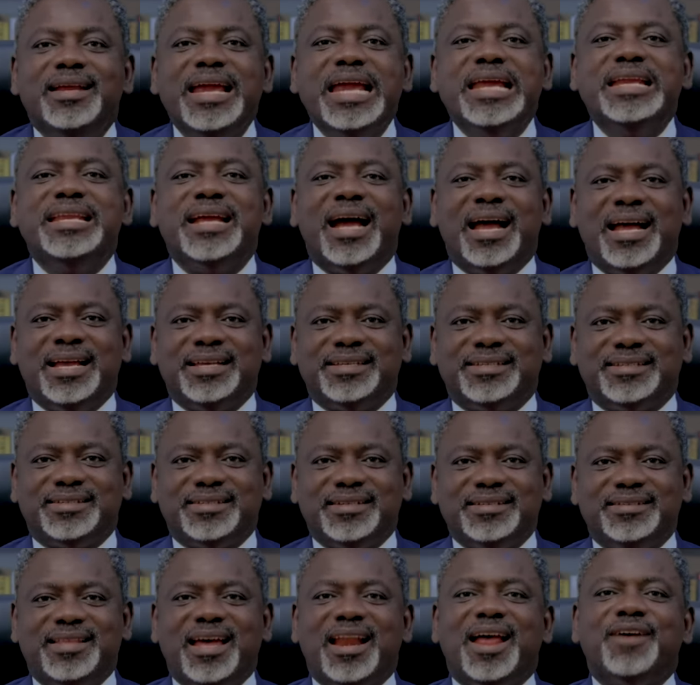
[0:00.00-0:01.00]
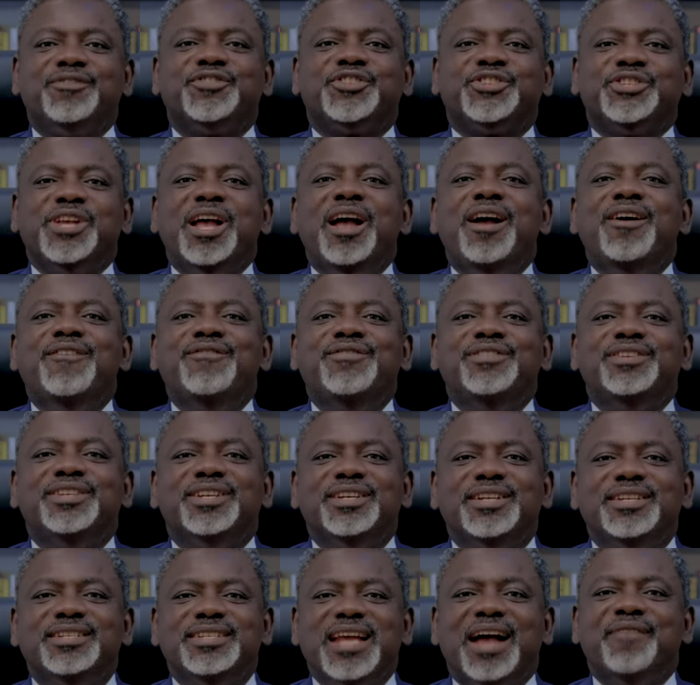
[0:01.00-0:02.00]
leaders that have
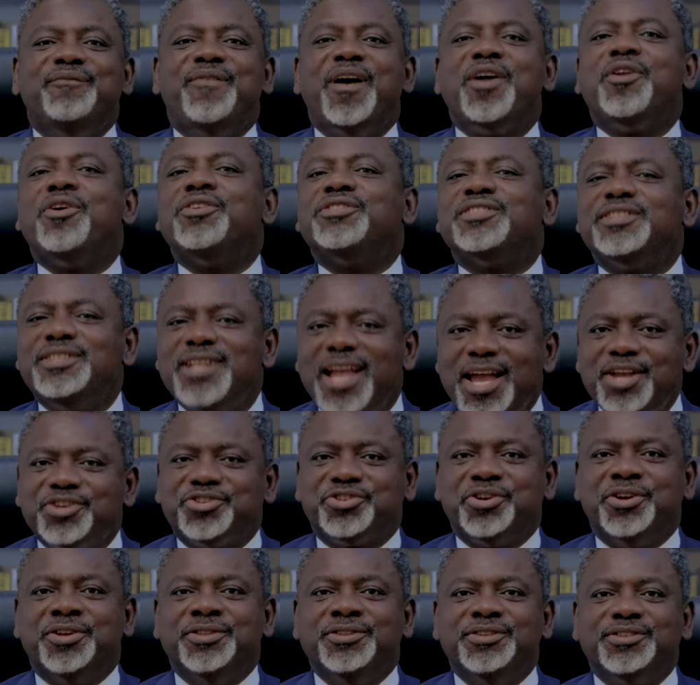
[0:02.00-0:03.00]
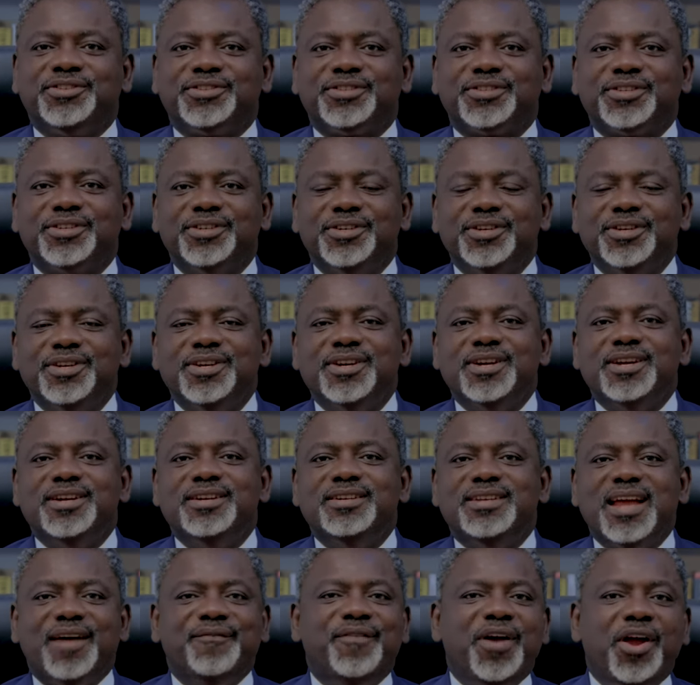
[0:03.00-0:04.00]
served their various nations,
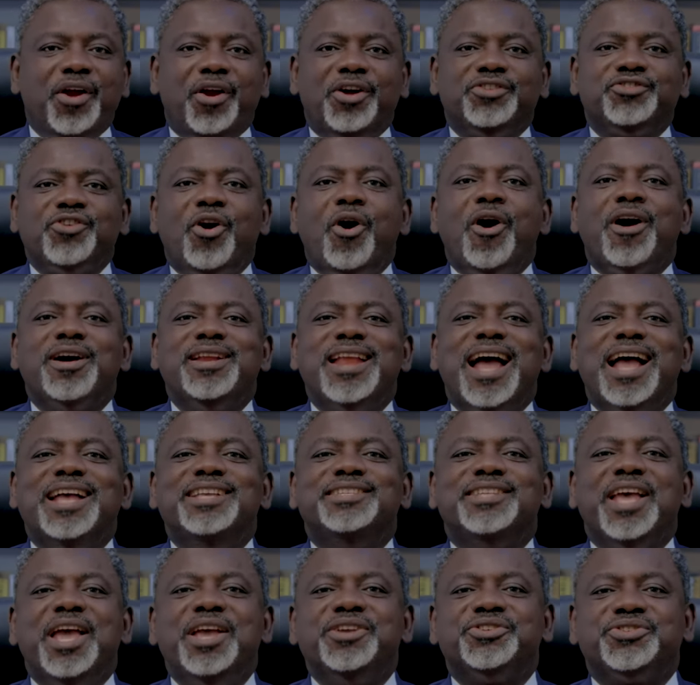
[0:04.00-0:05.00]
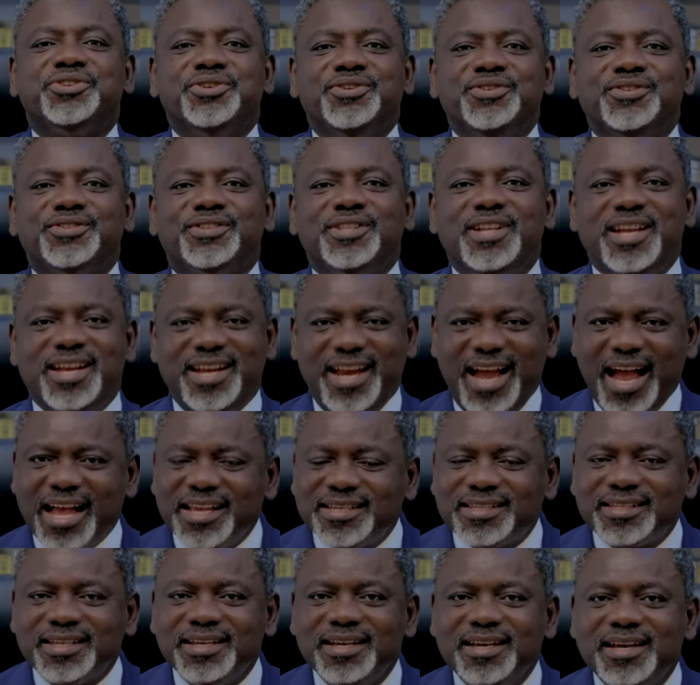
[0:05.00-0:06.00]
their various organizations,
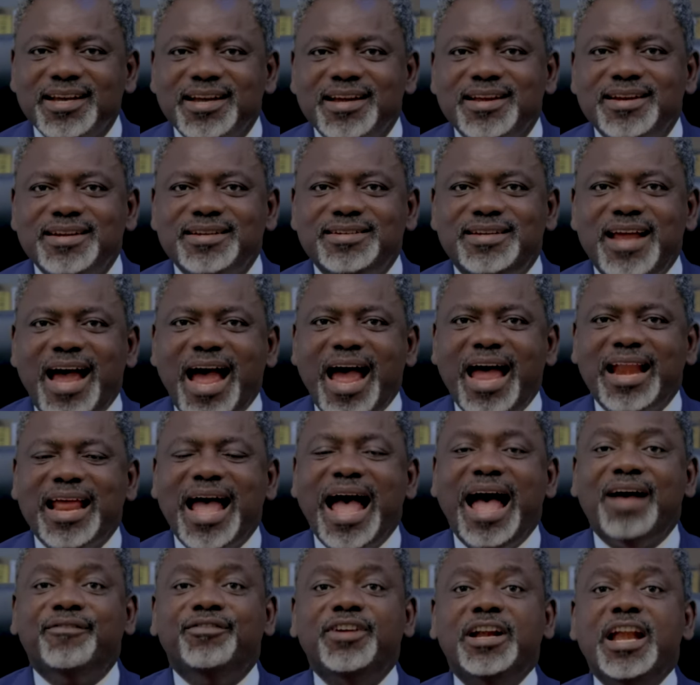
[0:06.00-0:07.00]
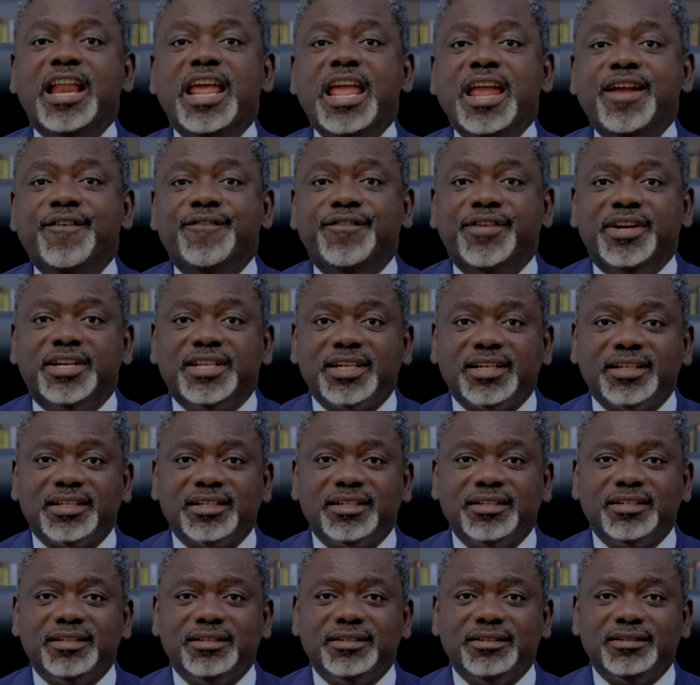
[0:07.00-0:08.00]
leaders that have lived
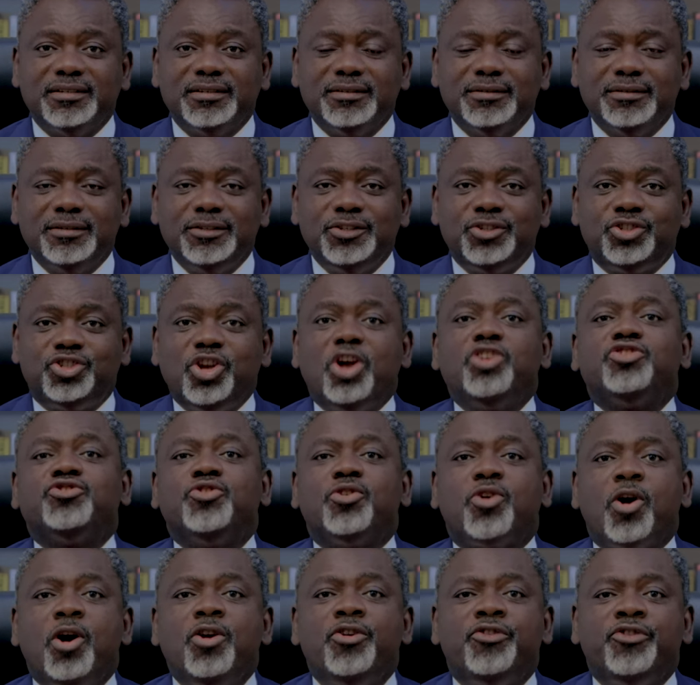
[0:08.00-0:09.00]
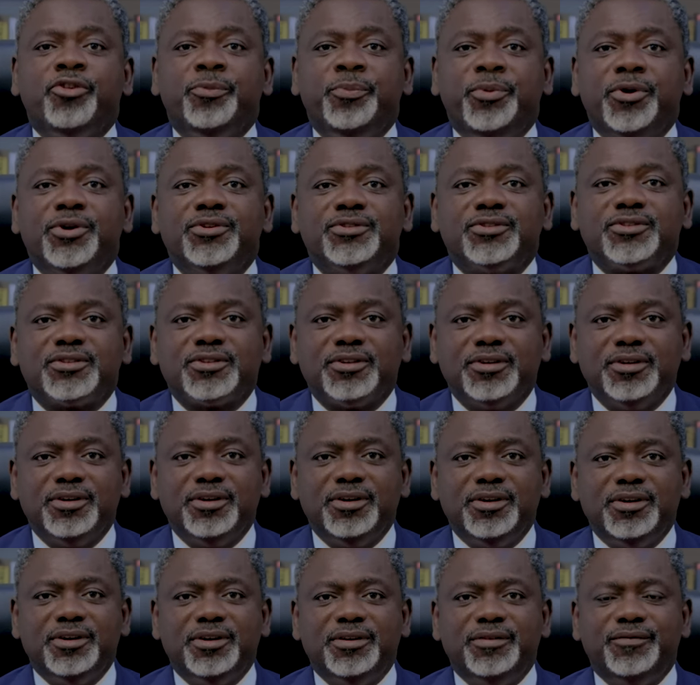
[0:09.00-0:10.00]
just to contribute
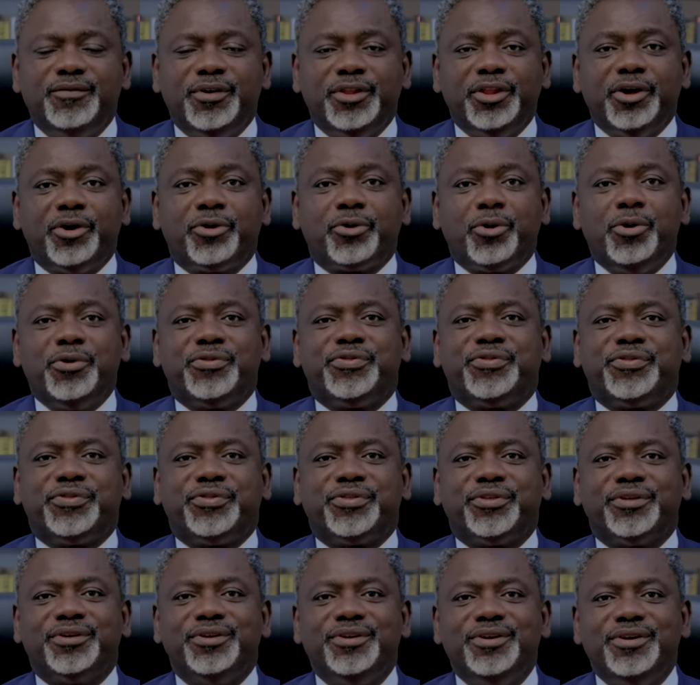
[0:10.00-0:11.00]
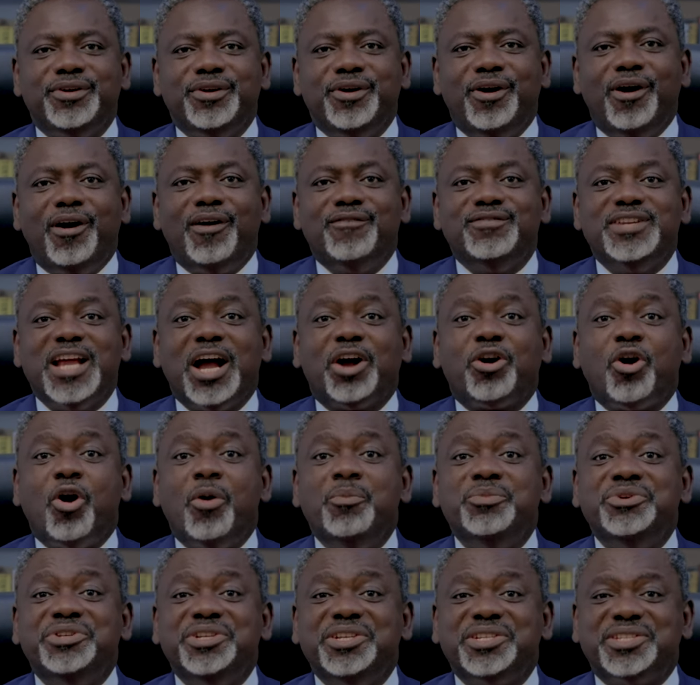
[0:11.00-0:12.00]
for the growth of their
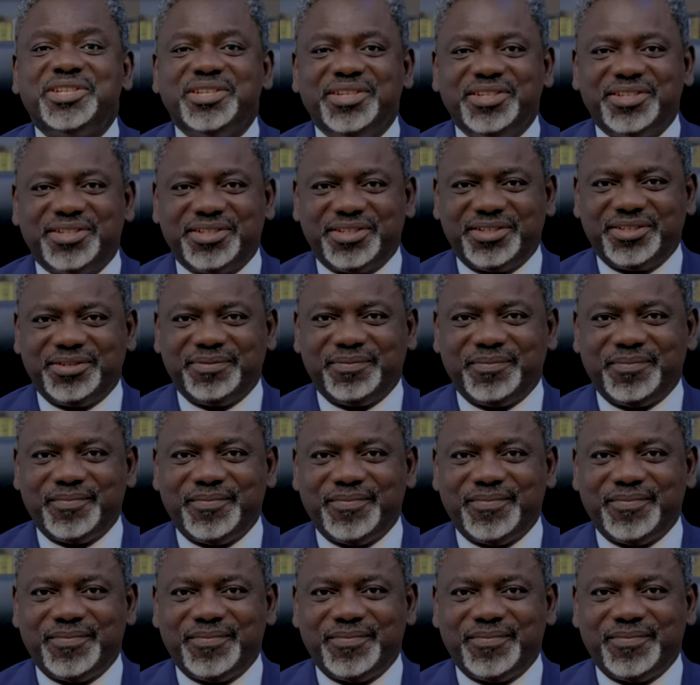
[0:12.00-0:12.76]
communities.